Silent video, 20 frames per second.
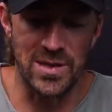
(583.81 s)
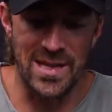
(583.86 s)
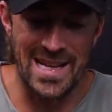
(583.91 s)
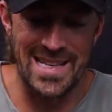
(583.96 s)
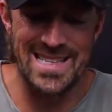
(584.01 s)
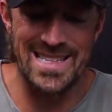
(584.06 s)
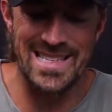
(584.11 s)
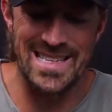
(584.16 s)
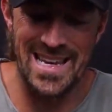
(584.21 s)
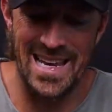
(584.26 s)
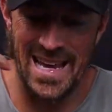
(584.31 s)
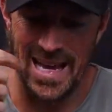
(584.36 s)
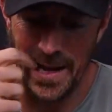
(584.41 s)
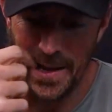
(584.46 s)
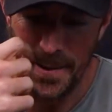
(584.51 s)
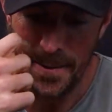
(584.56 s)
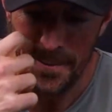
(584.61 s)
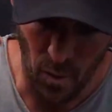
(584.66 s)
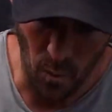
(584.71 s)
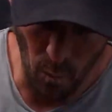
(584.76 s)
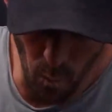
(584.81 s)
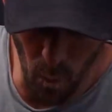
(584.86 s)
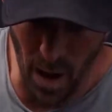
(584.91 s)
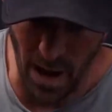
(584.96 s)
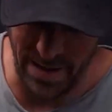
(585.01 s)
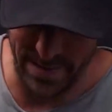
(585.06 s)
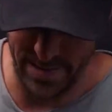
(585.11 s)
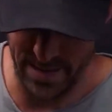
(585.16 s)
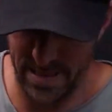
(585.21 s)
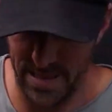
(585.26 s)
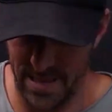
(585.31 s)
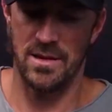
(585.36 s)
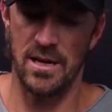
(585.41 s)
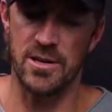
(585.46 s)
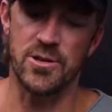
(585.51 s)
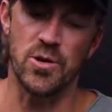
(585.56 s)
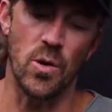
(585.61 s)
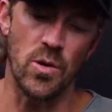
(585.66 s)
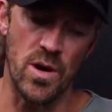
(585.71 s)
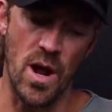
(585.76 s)
Let's see what
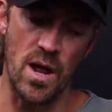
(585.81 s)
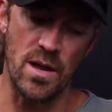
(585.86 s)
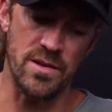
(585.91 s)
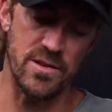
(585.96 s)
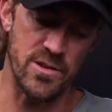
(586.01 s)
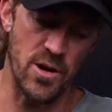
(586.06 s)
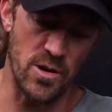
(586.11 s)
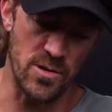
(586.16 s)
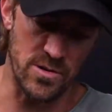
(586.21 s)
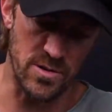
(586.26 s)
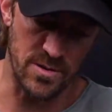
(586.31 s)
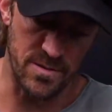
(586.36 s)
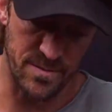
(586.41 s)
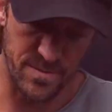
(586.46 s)
is going on in this article.